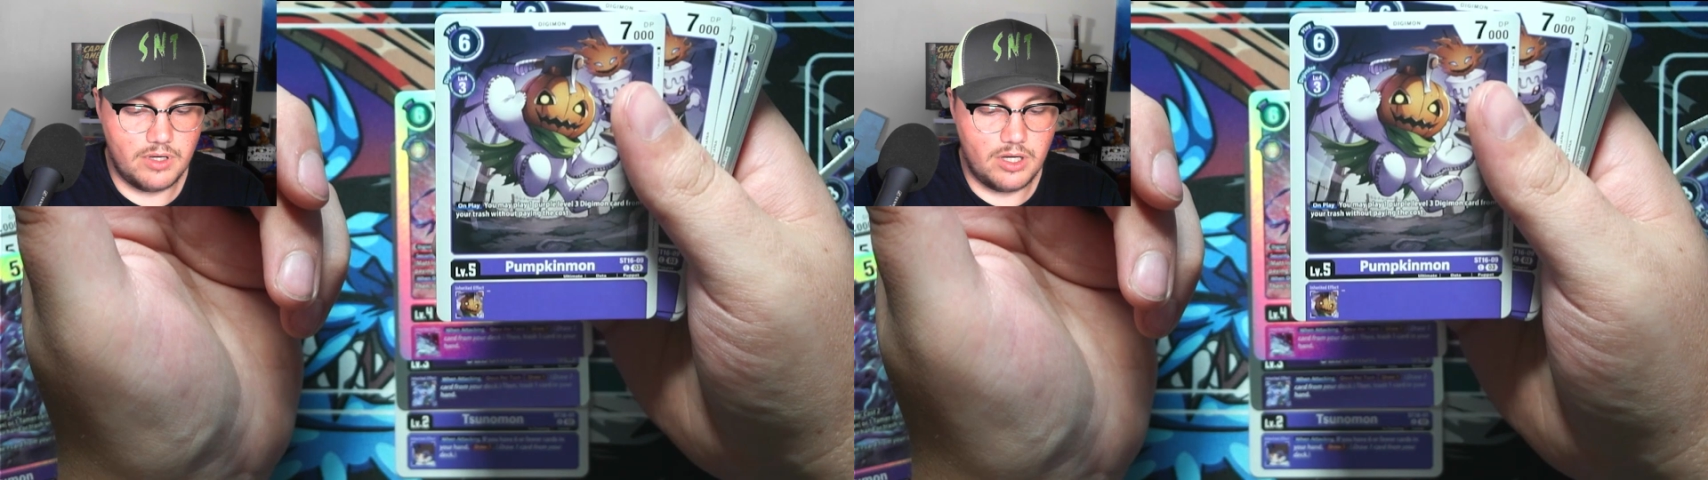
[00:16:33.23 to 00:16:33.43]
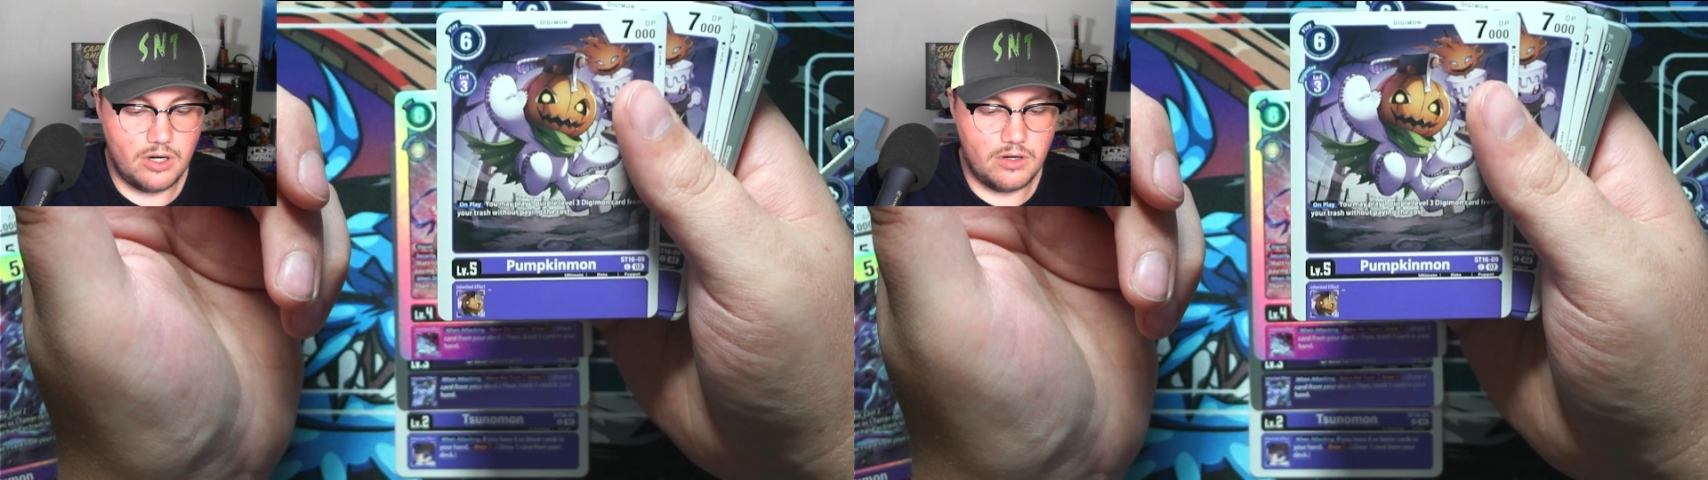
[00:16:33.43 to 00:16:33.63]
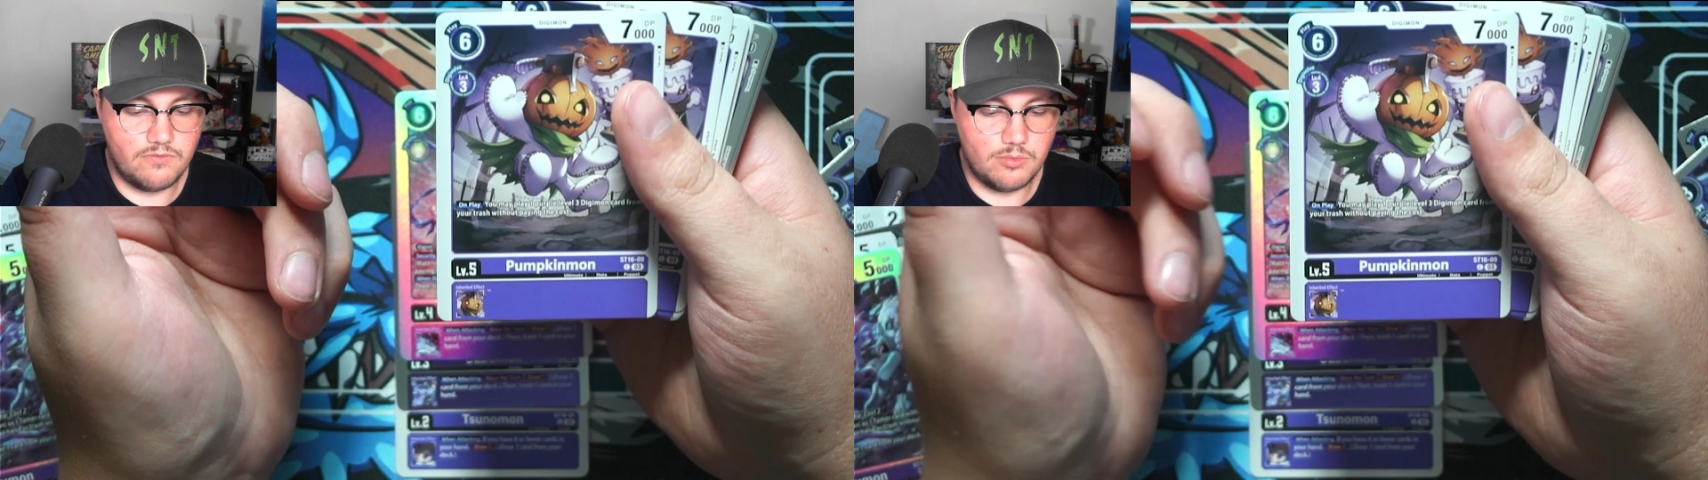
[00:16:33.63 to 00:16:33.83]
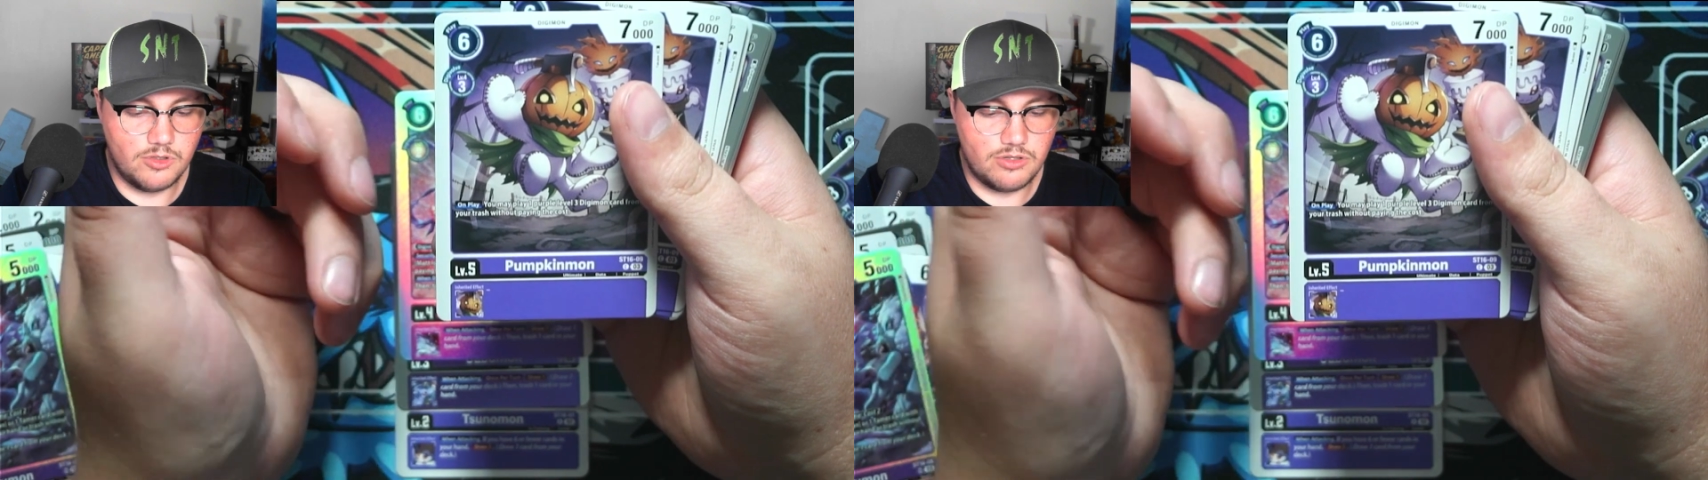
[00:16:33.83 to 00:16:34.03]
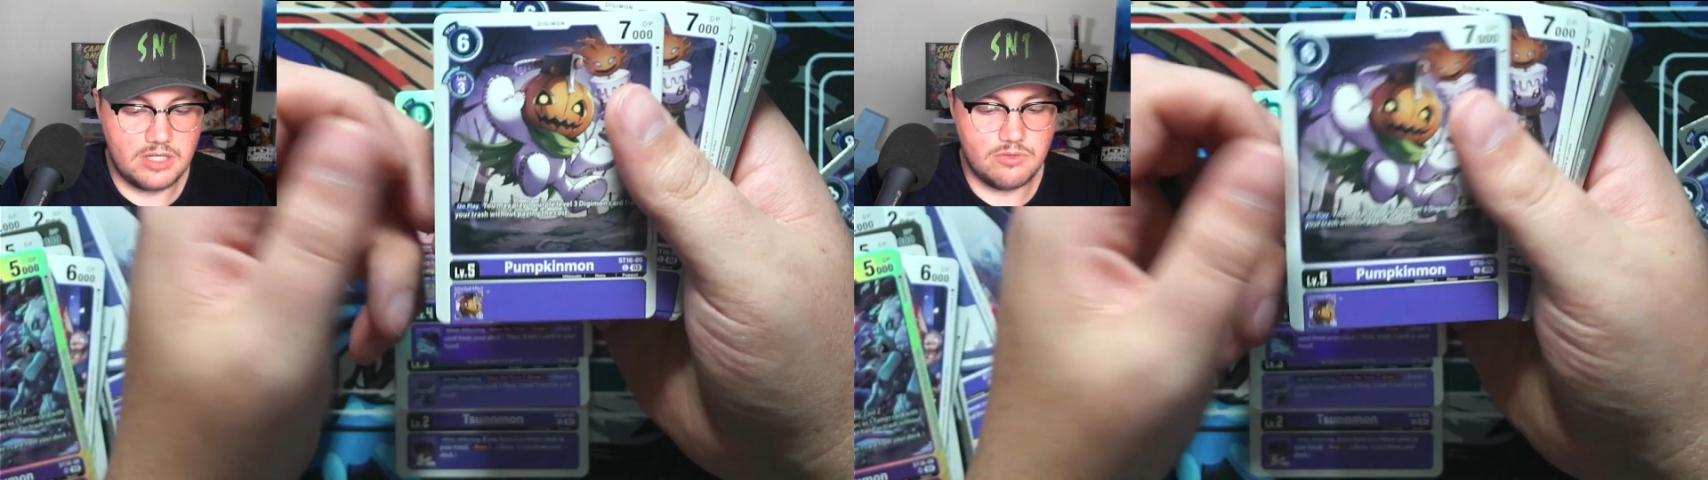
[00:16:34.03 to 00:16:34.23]
card from your
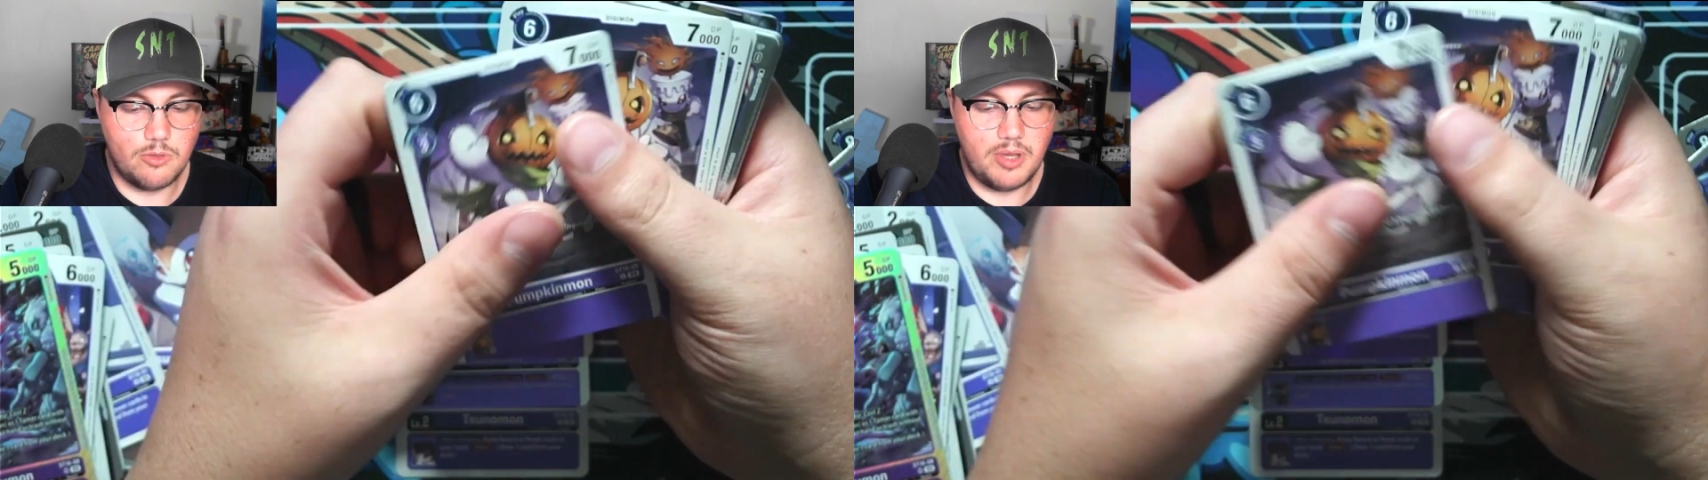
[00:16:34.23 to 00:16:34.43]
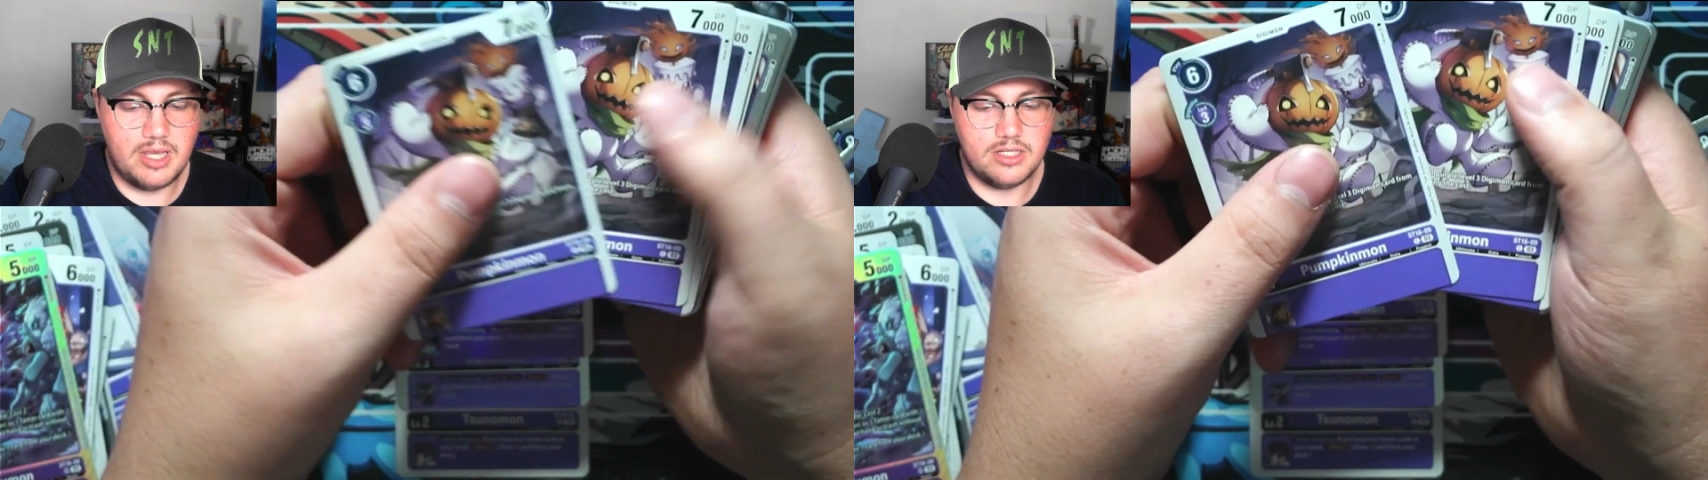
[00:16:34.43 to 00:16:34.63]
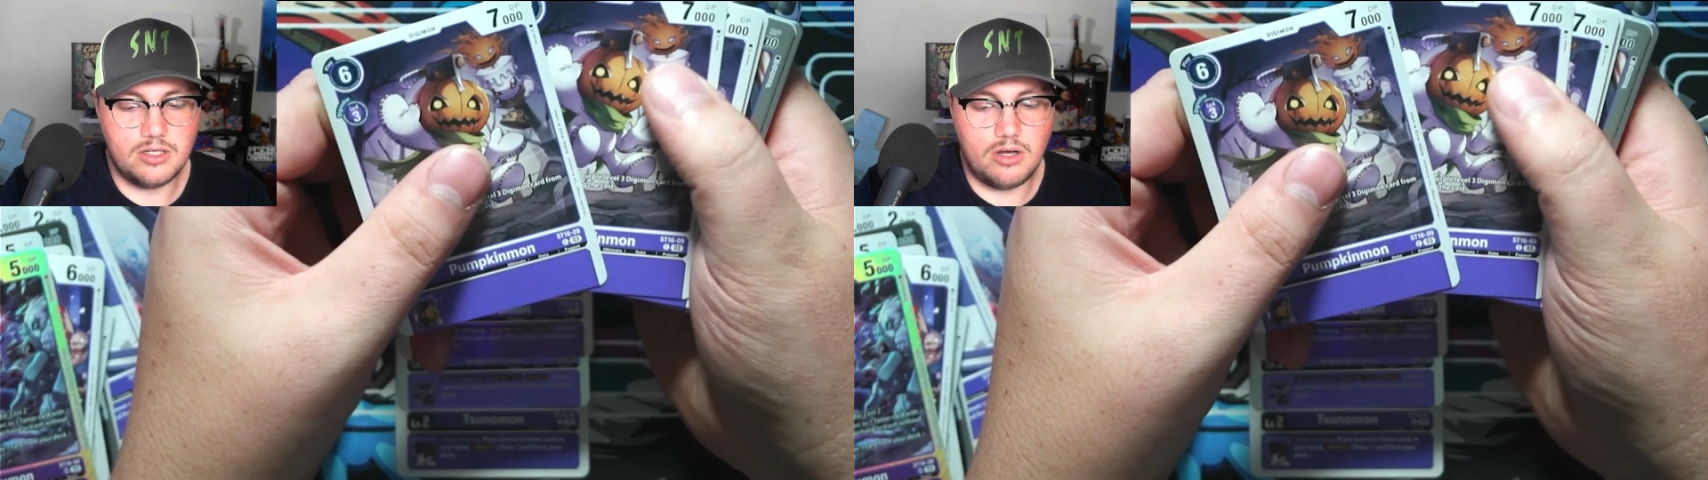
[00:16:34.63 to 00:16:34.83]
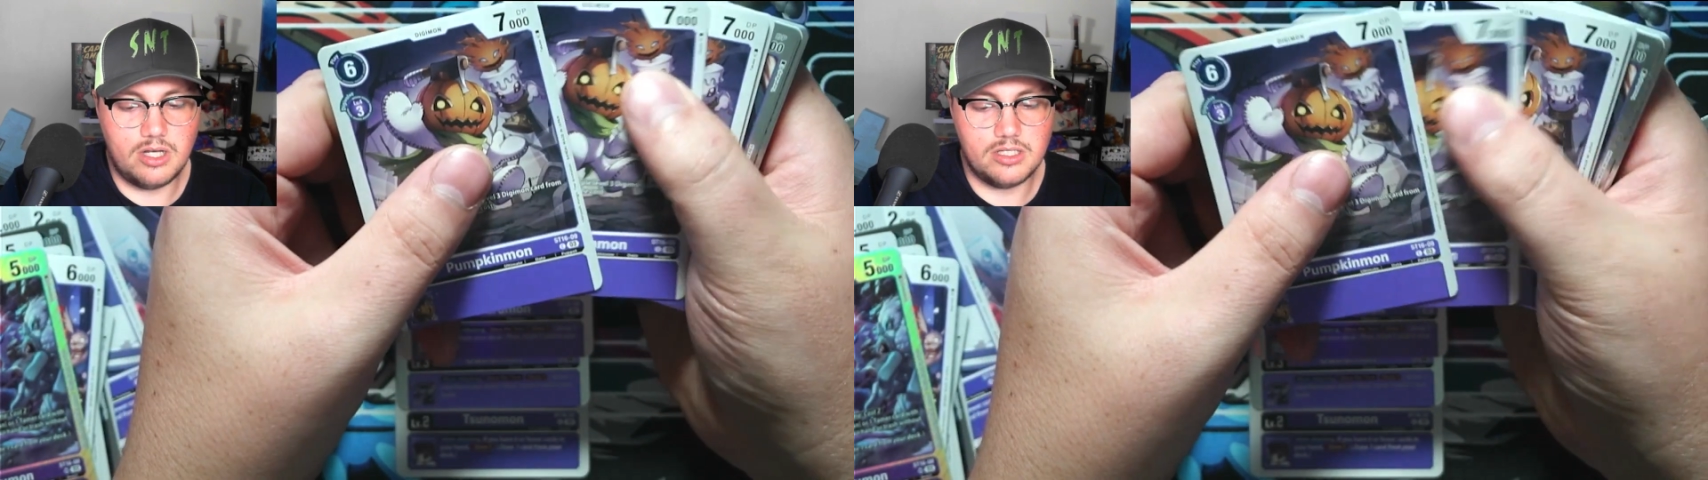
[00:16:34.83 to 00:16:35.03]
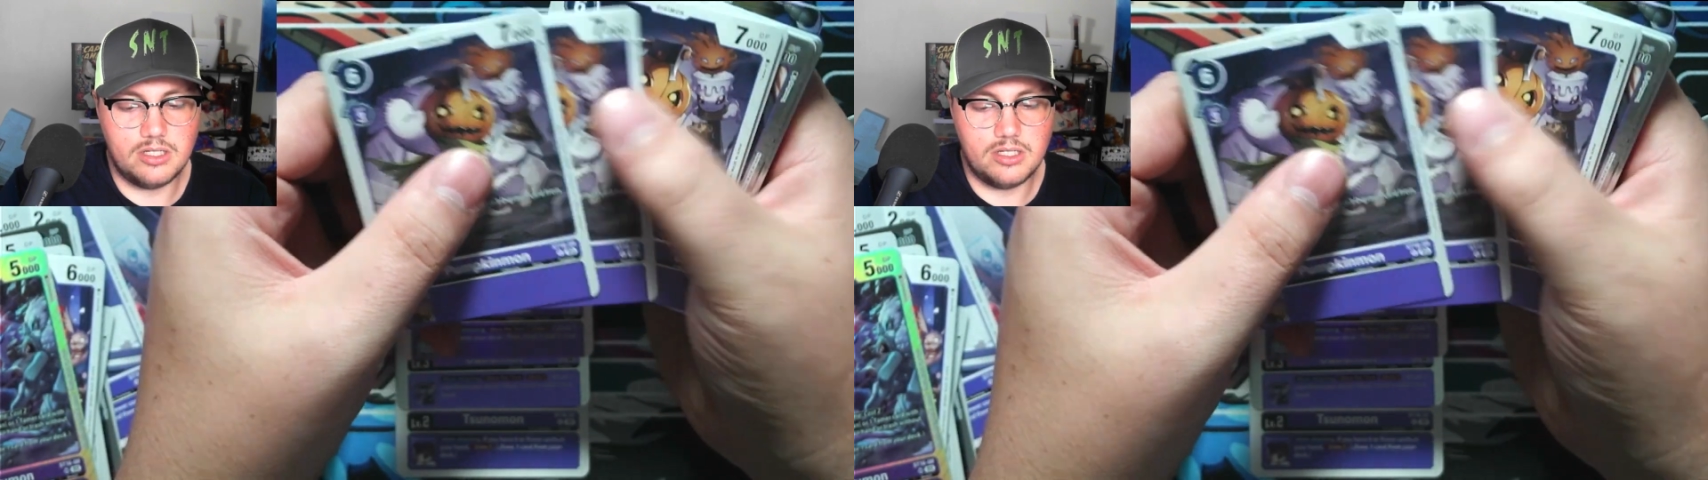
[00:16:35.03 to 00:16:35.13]
trash without paying its cost.